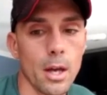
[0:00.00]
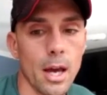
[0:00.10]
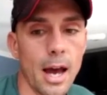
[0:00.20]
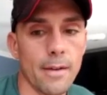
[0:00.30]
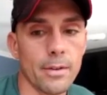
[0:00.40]

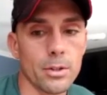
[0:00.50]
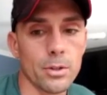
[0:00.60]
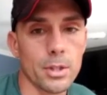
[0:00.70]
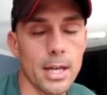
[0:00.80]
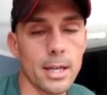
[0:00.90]
having to
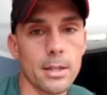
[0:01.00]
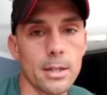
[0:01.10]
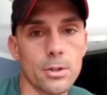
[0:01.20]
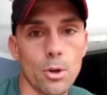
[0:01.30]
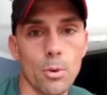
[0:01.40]
take in
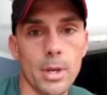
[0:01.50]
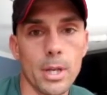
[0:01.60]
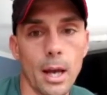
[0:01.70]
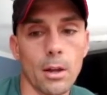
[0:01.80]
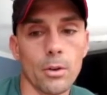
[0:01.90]
so many
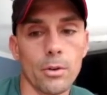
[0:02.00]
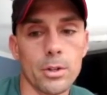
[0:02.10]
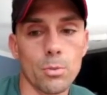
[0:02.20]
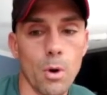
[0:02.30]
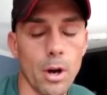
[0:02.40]

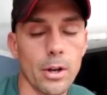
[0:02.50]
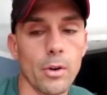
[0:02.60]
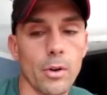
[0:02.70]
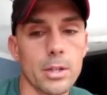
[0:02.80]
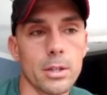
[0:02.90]
calories while you're
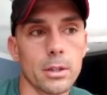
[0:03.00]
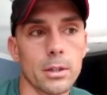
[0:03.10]
racing.